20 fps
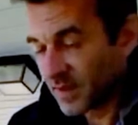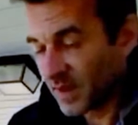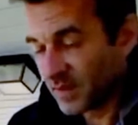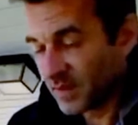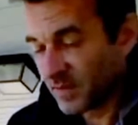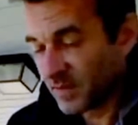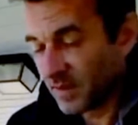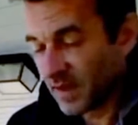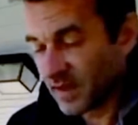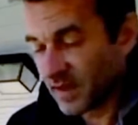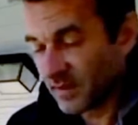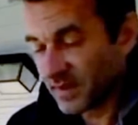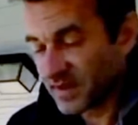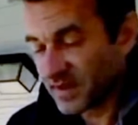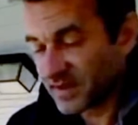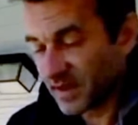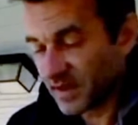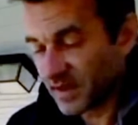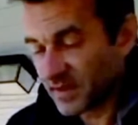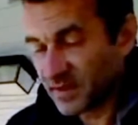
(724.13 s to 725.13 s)
Oh,
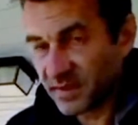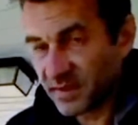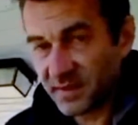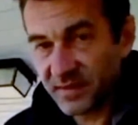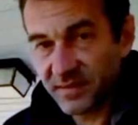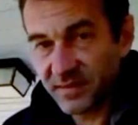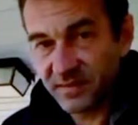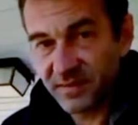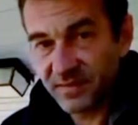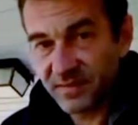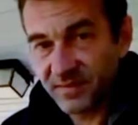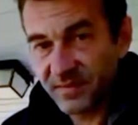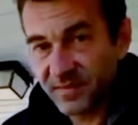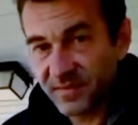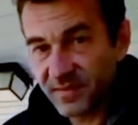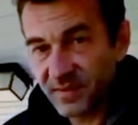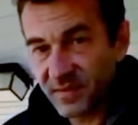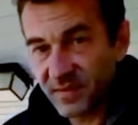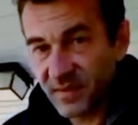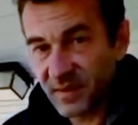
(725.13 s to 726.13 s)
Eloisa.
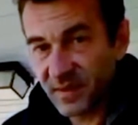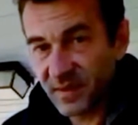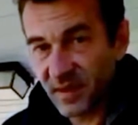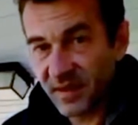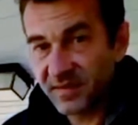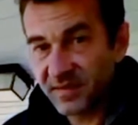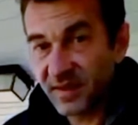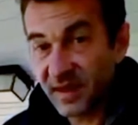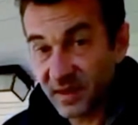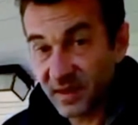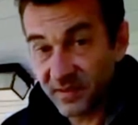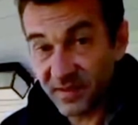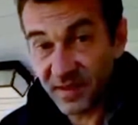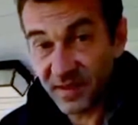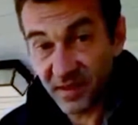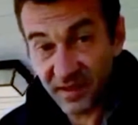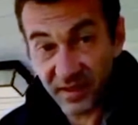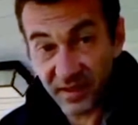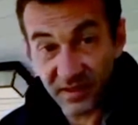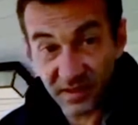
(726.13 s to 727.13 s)
Thank you for
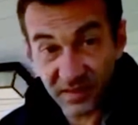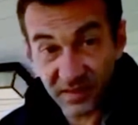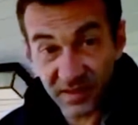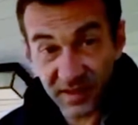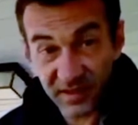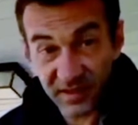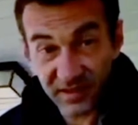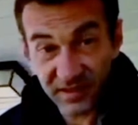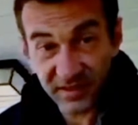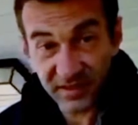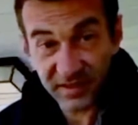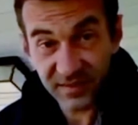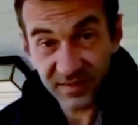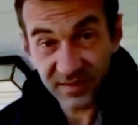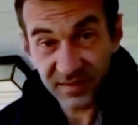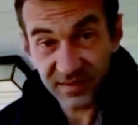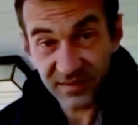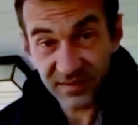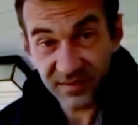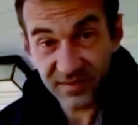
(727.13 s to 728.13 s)
talking with me. This
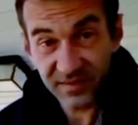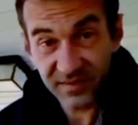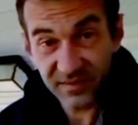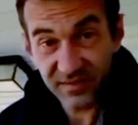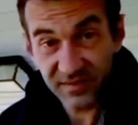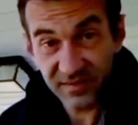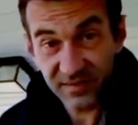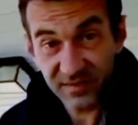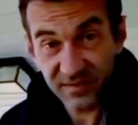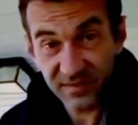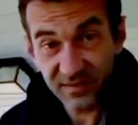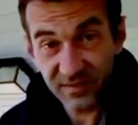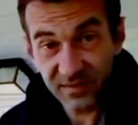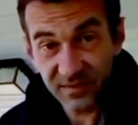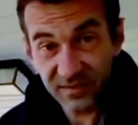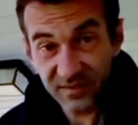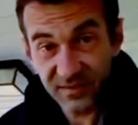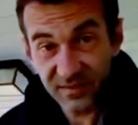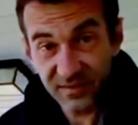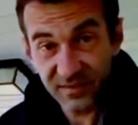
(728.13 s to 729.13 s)
is,
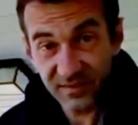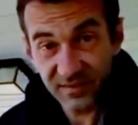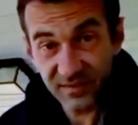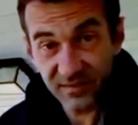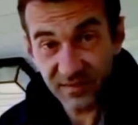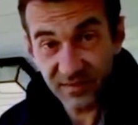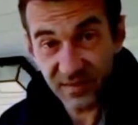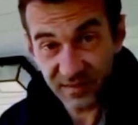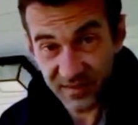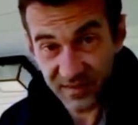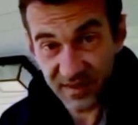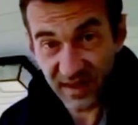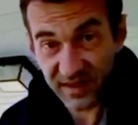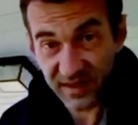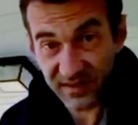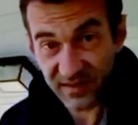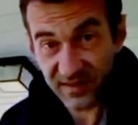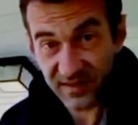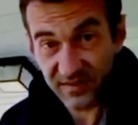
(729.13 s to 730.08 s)
it was nice.